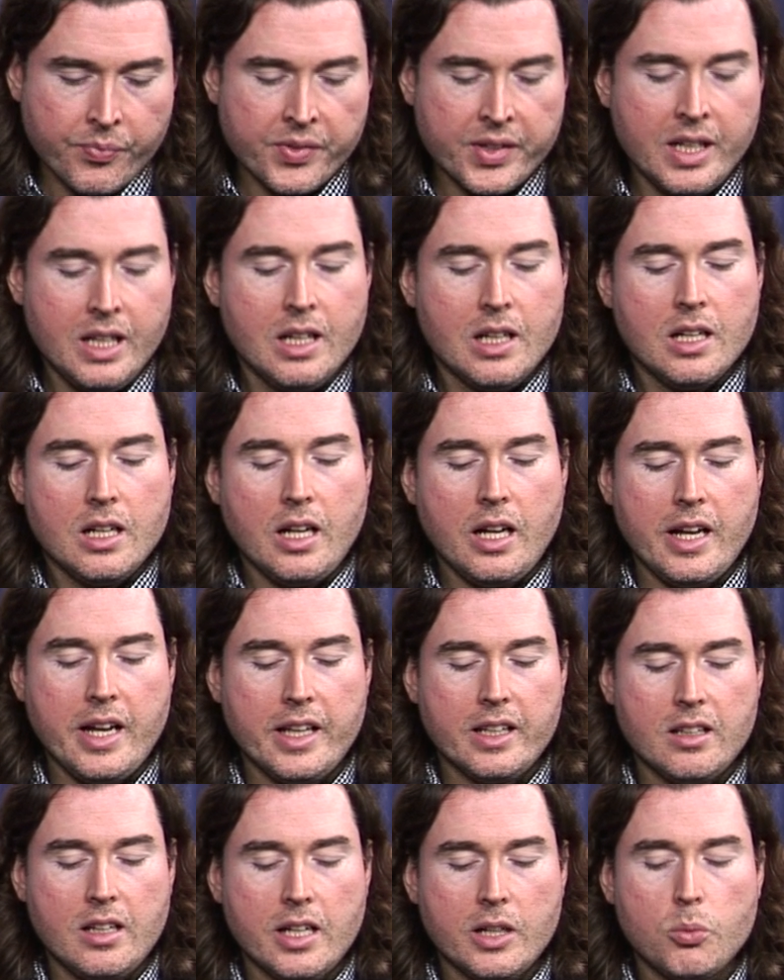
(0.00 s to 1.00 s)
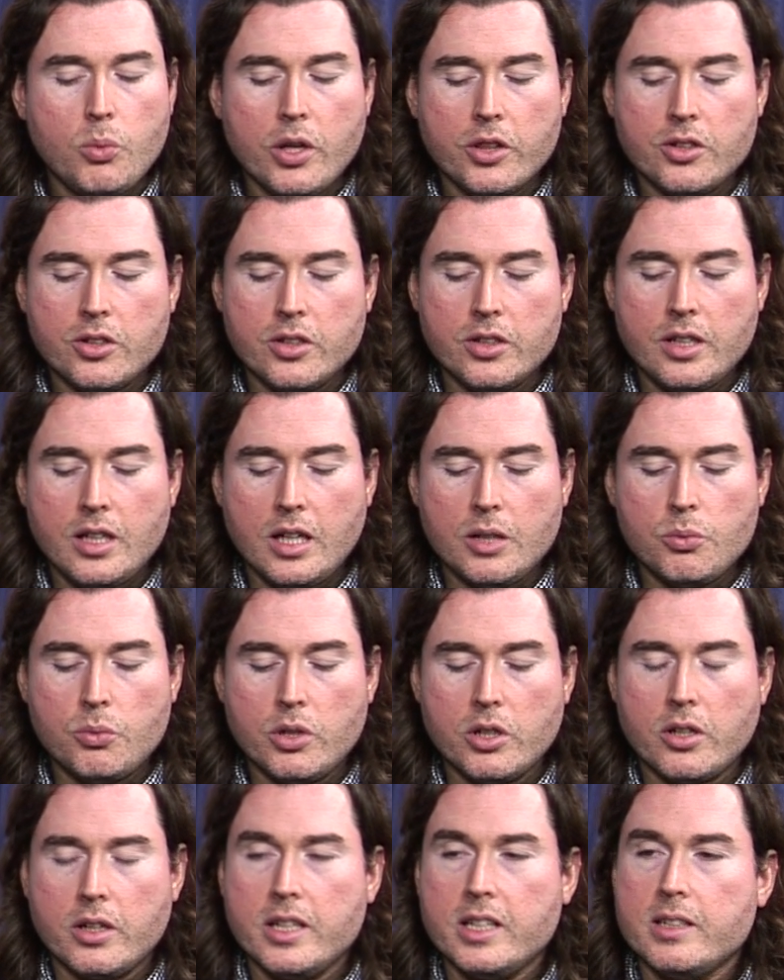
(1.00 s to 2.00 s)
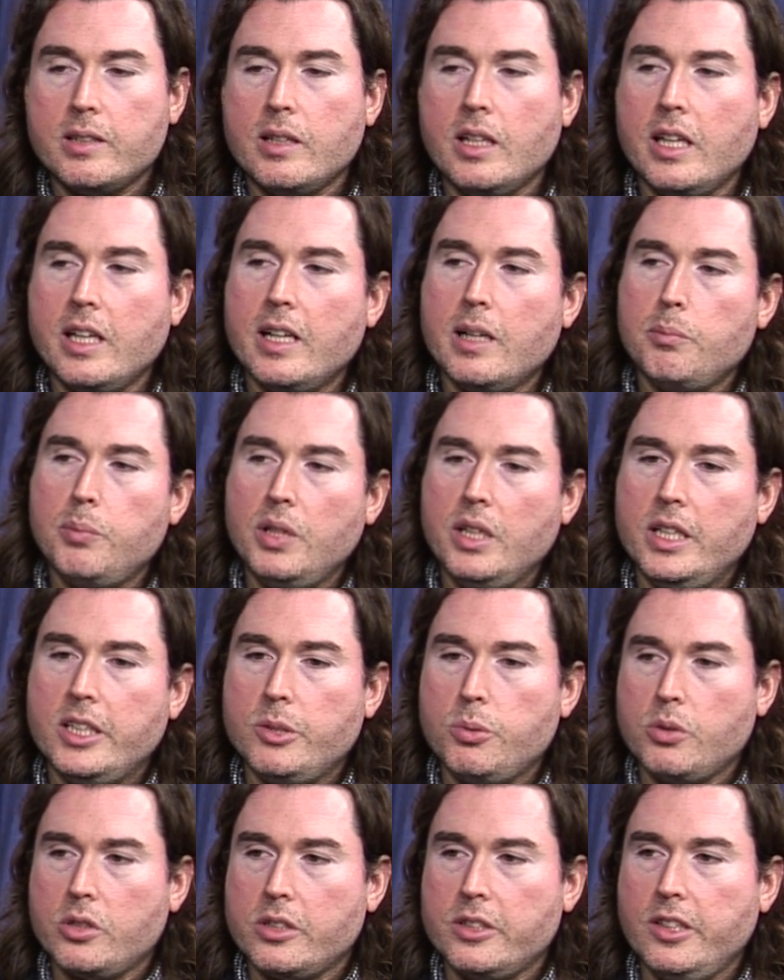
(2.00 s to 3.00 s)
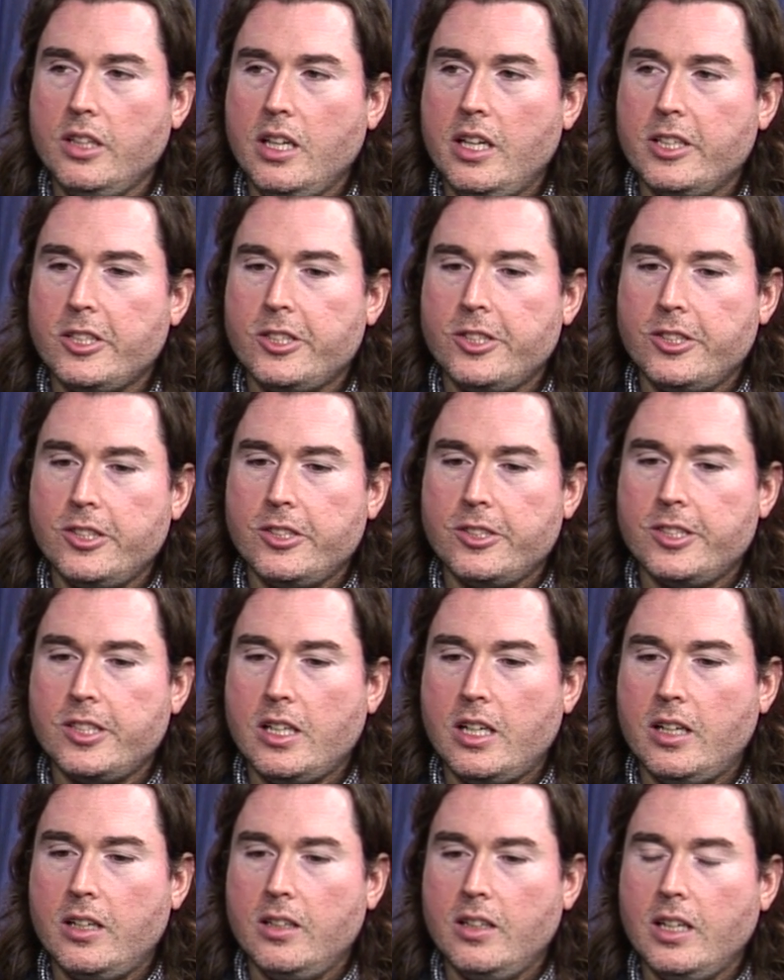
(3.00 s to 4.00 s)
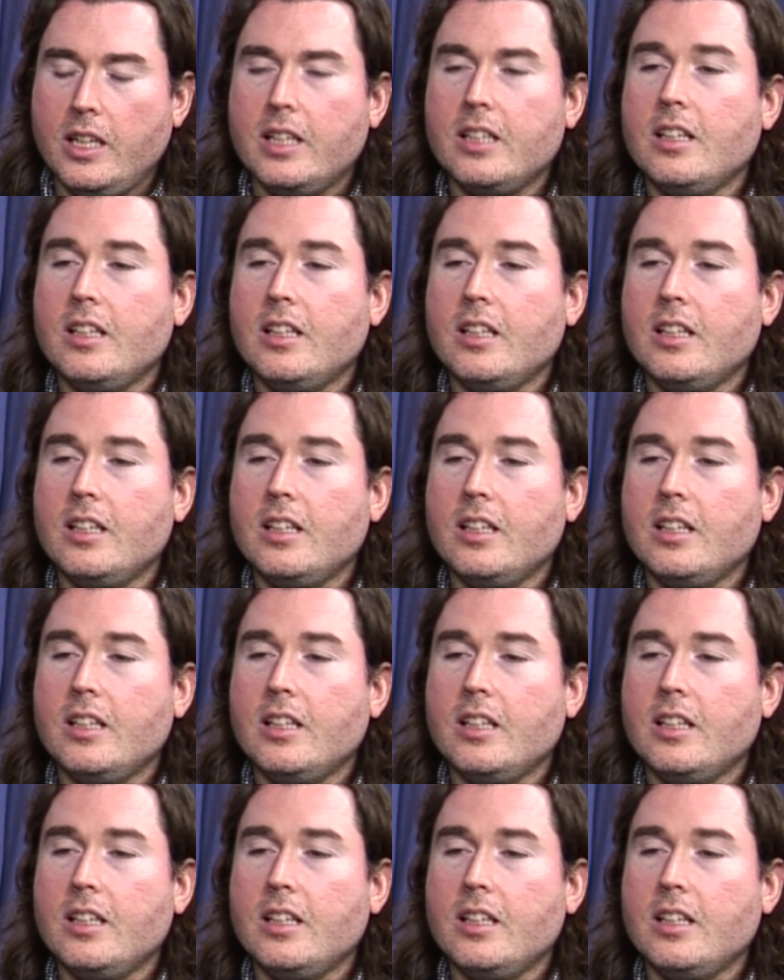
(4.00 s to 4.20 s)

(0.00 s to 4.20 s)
Yeah. And like whether or not we're in a place where it's less society,